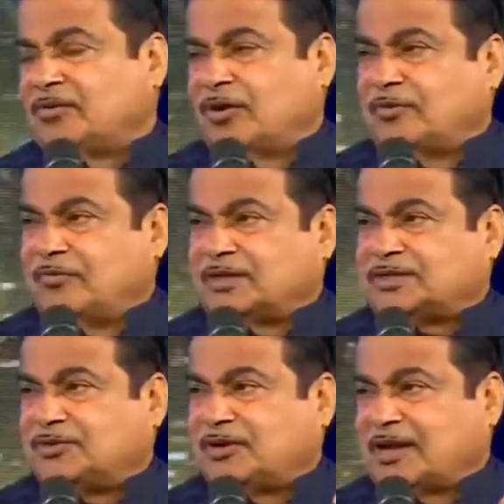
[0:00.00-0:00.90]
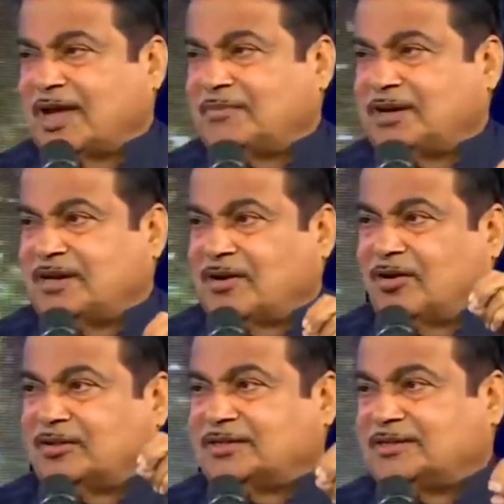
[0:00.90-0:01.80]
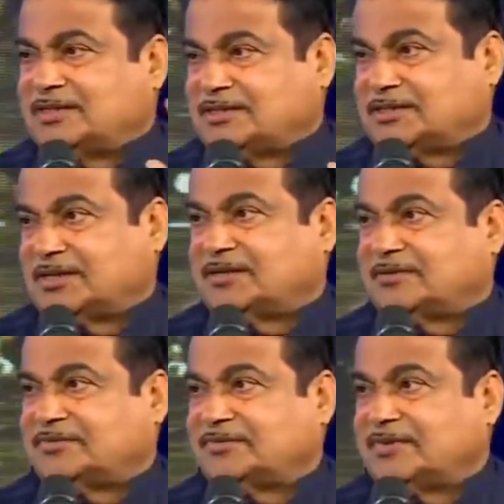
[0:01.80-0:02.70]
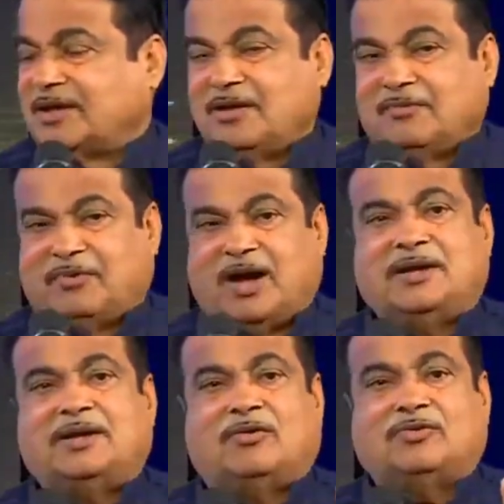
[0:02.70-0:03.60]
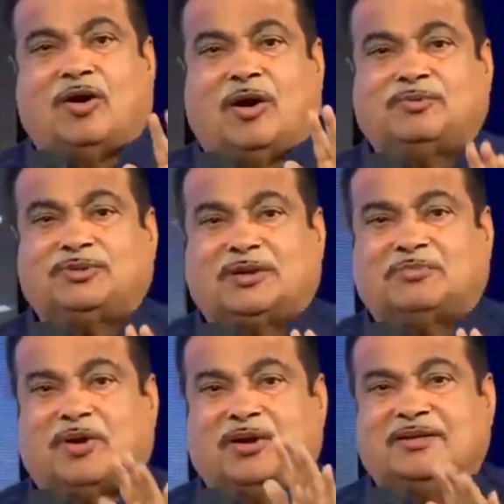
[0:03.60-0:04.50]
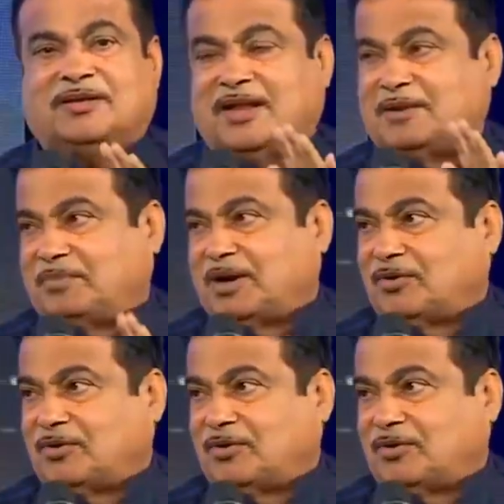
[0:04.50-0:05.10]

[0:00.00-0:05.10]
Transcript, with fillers: Don't waste your time in the, all this discussion. Find out the option for diesel and